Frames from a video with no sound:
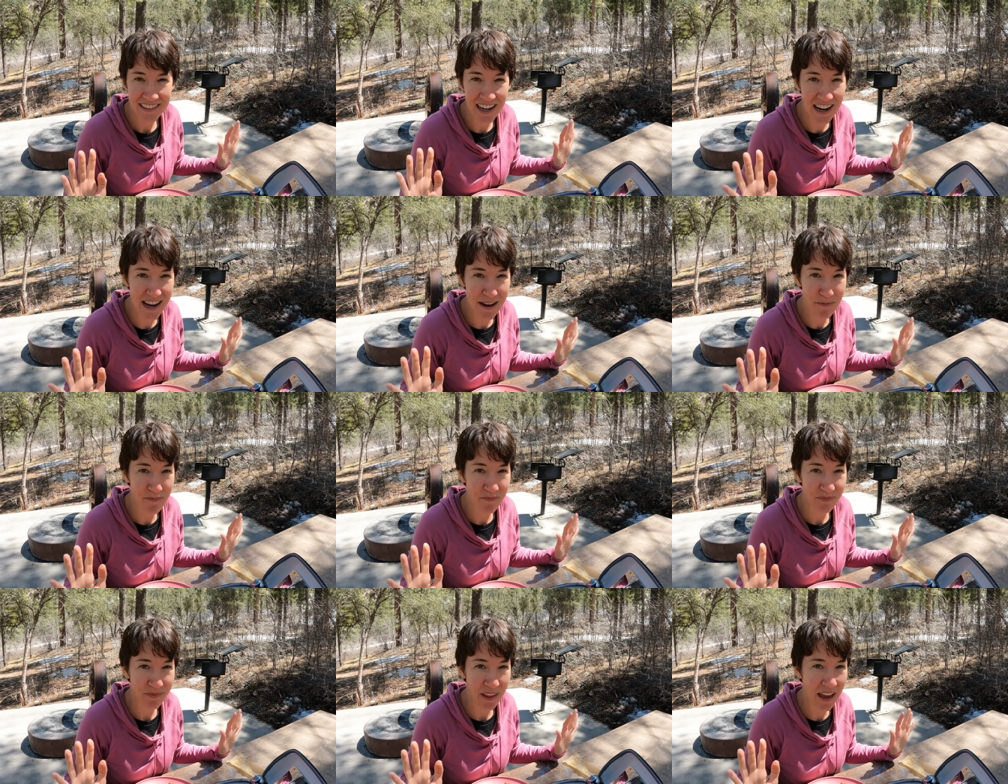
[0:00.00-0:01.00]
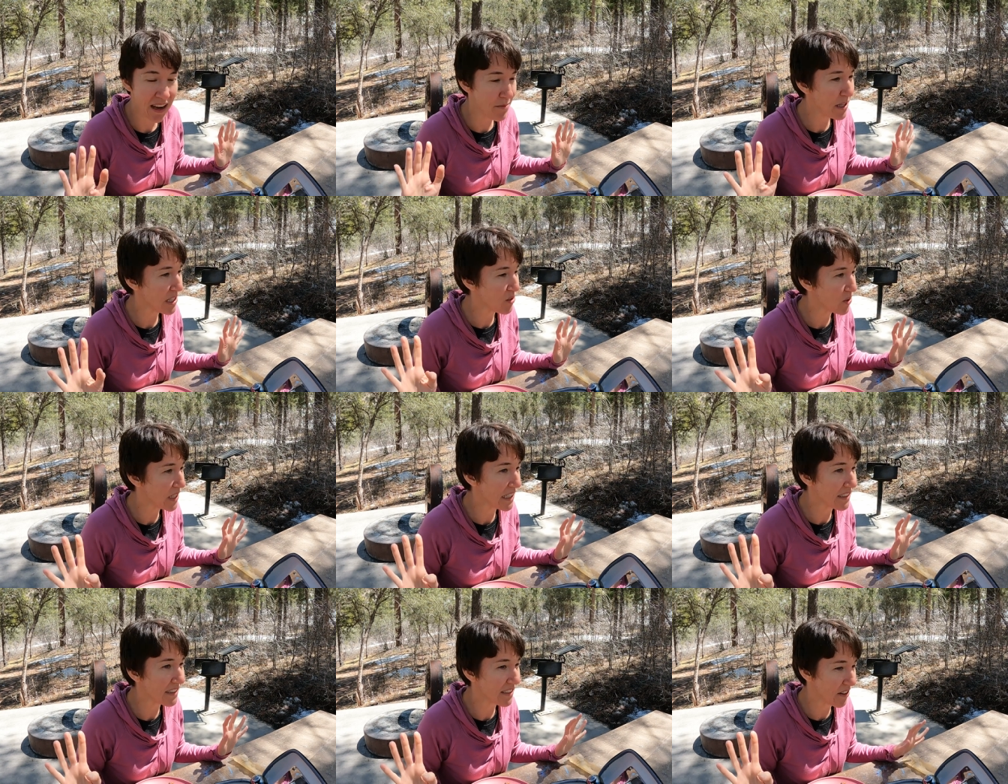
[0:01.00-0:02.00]
time and I'm in the
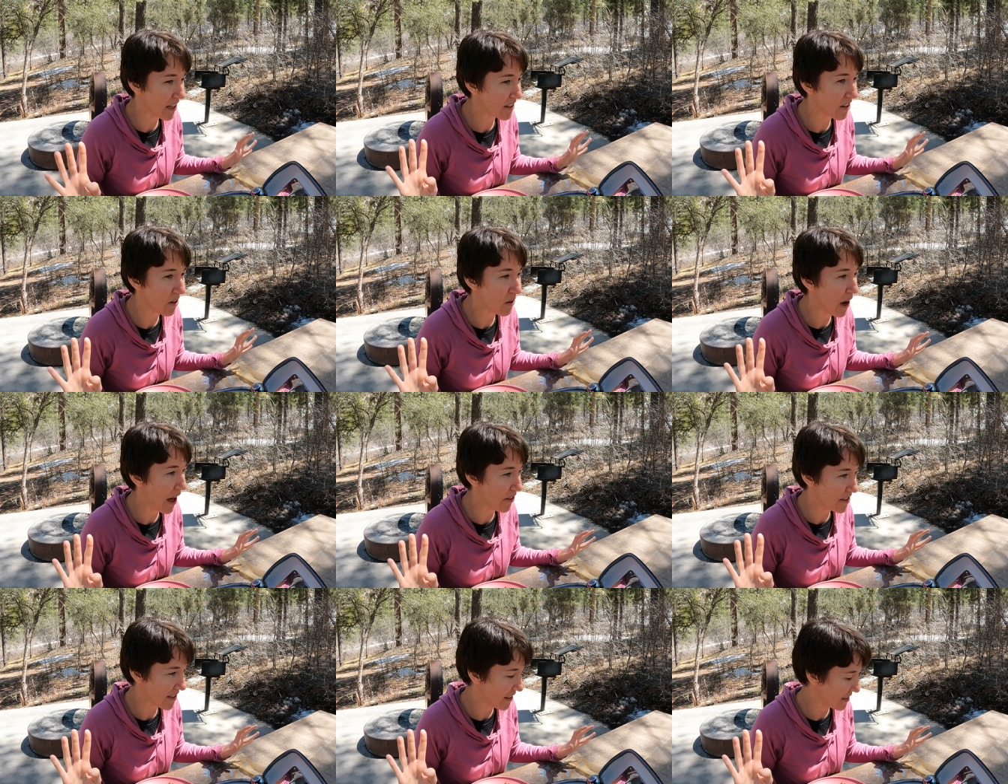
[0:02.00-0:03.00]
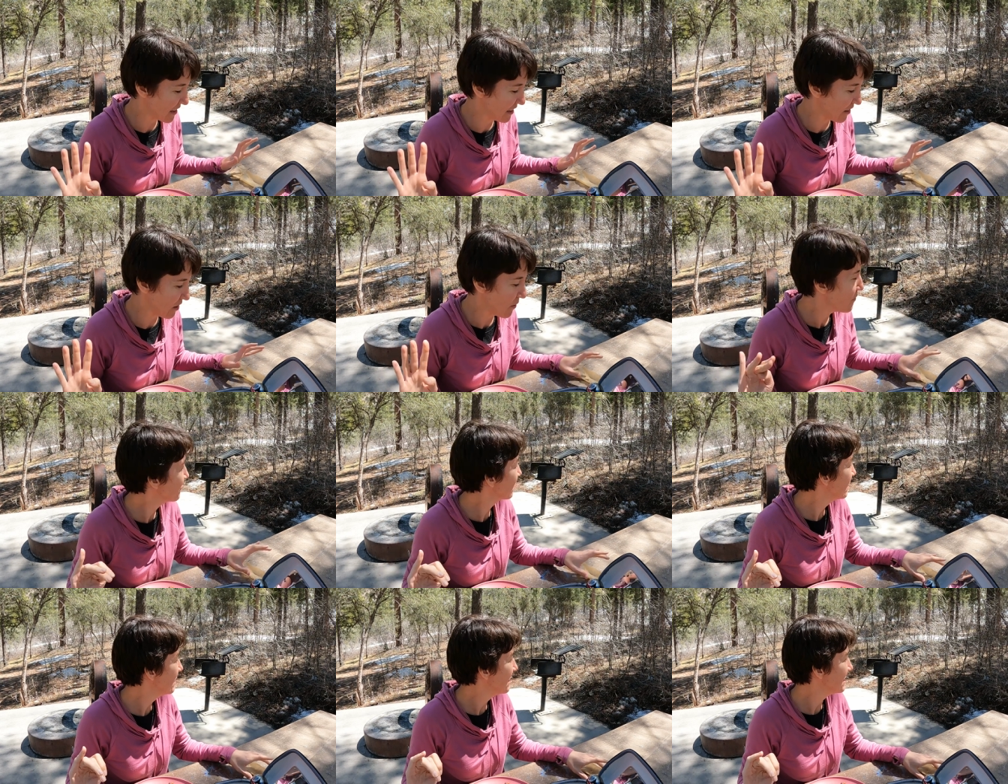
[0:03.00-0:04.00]
trees, so I don't know how the sun's gonna go.
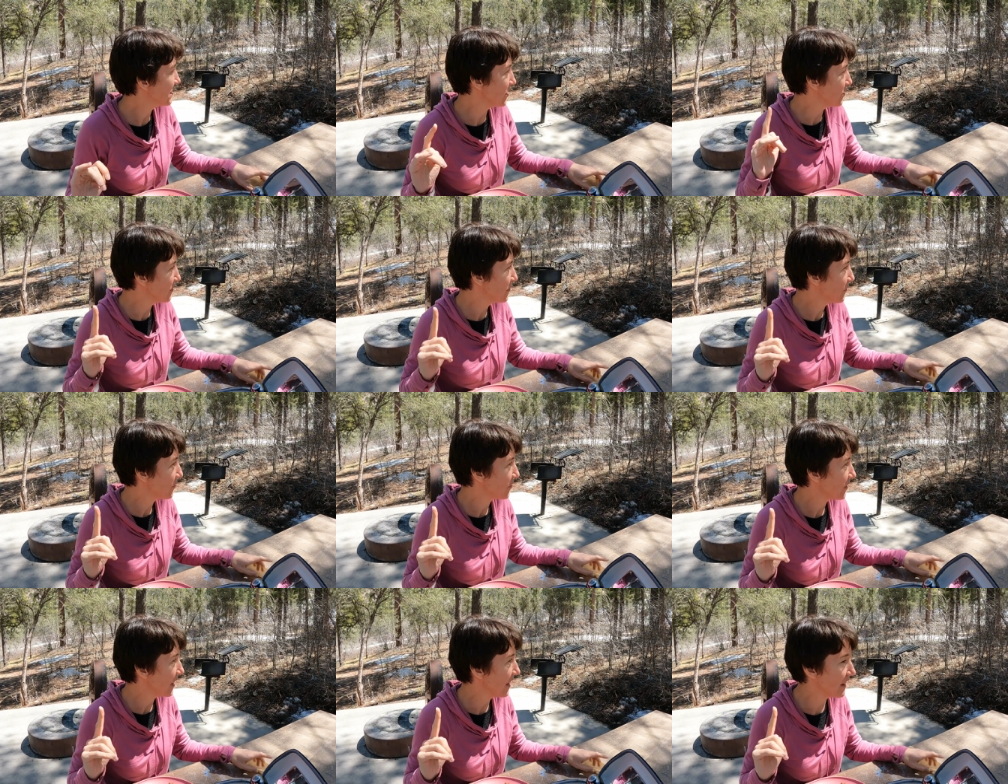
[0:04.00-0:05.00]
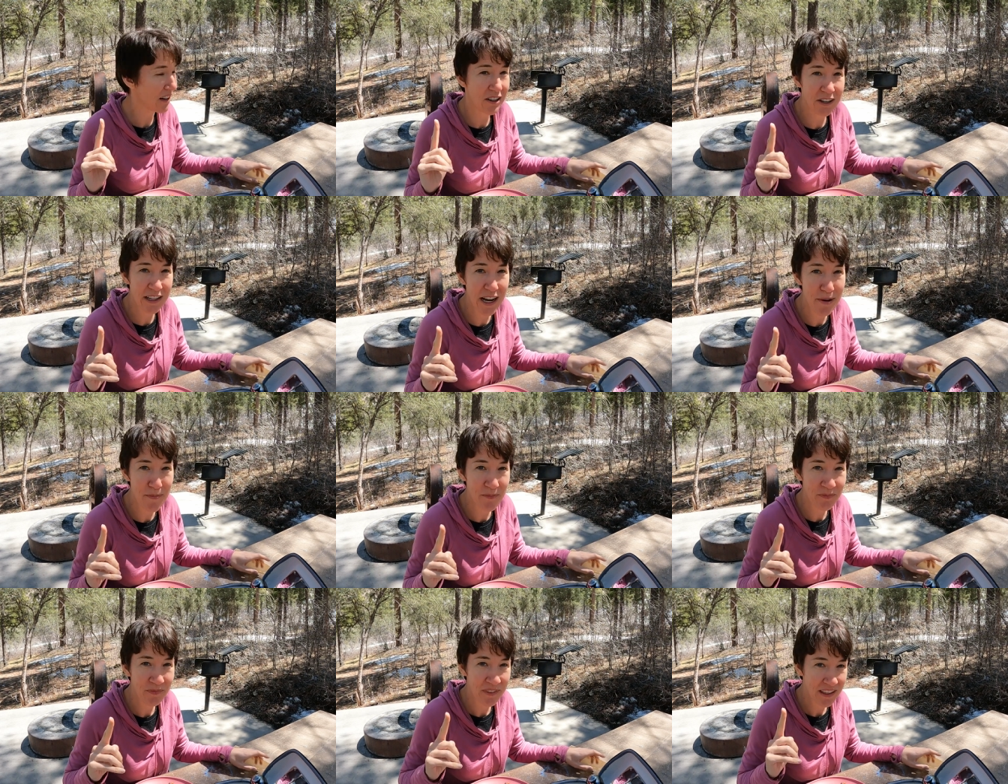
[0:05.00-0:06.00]
So I gotta hurry up,
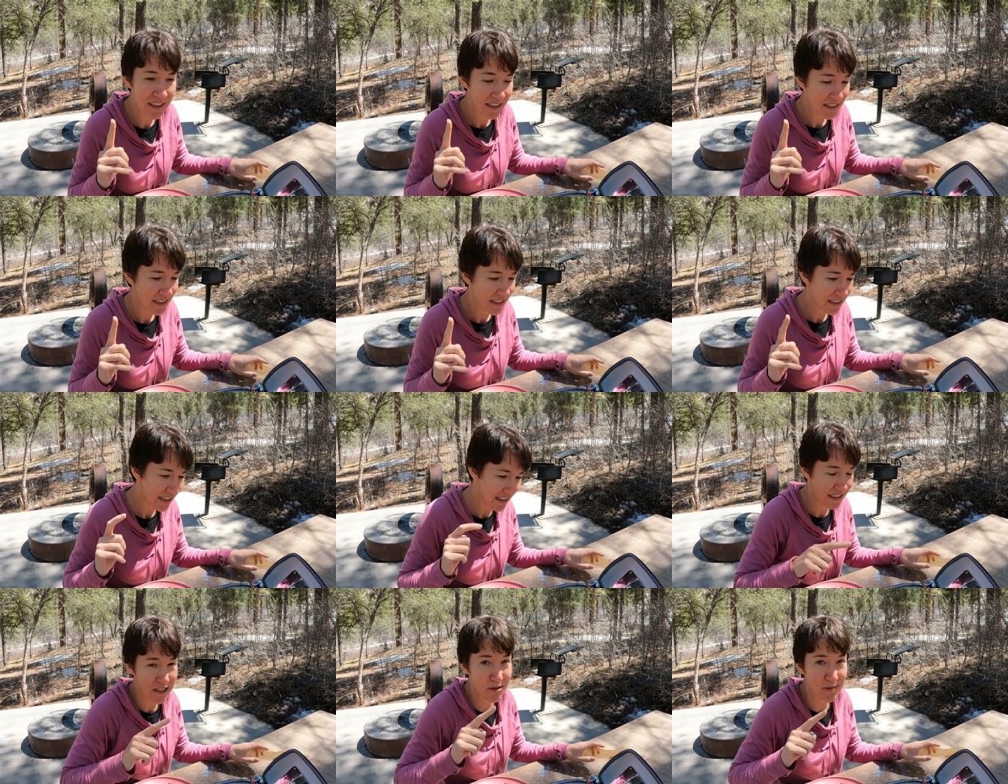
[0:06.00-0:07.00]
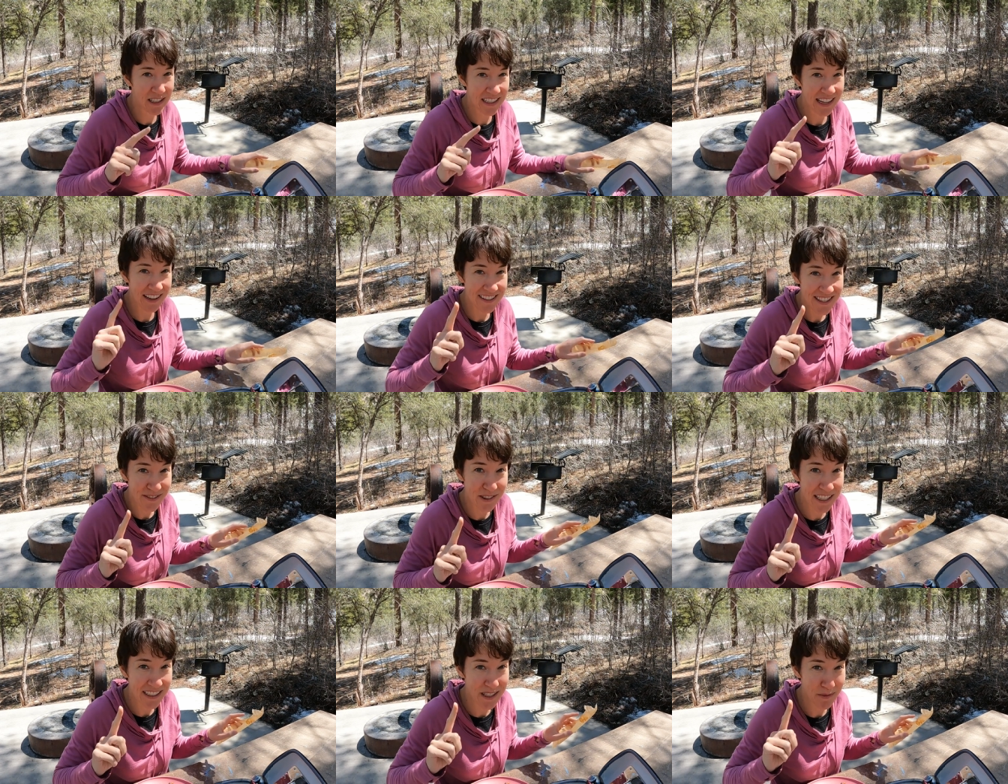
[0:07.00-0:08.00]
get the tube cleaned out, see if we
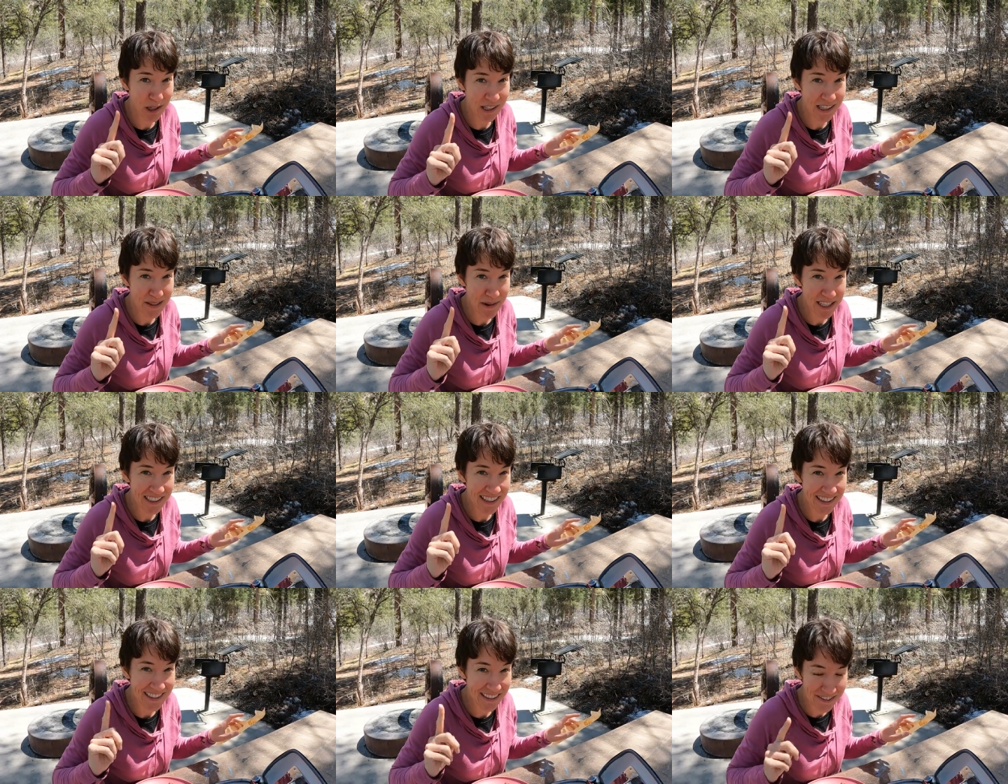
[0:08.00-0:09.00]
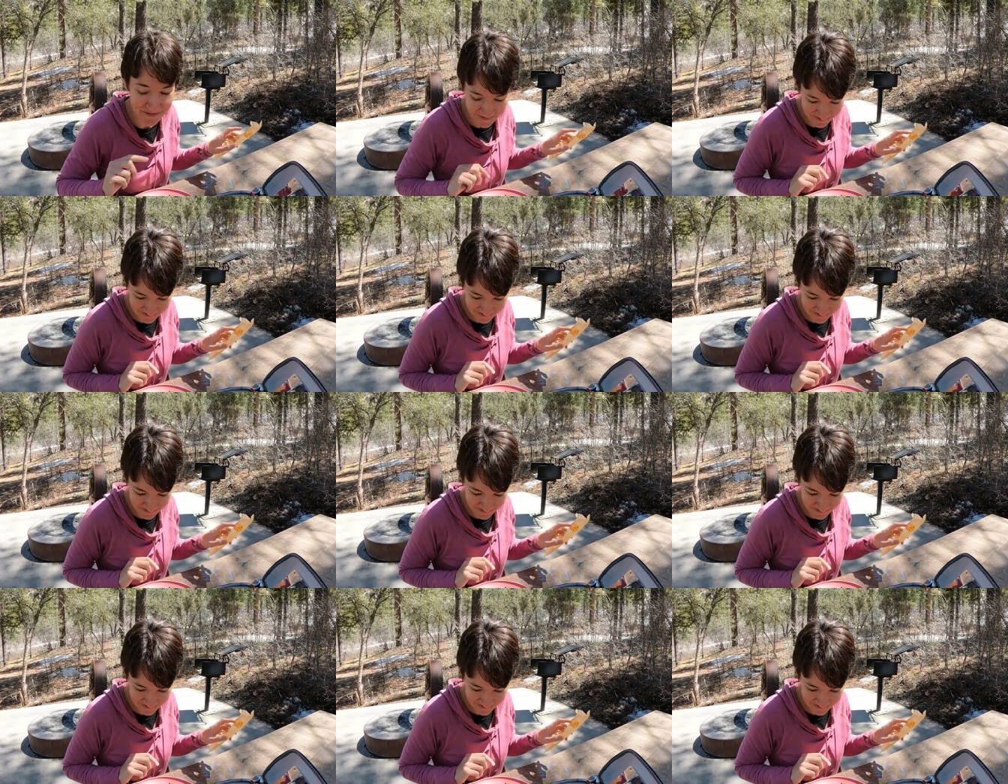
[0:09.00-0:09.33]
can get some cookies made today too.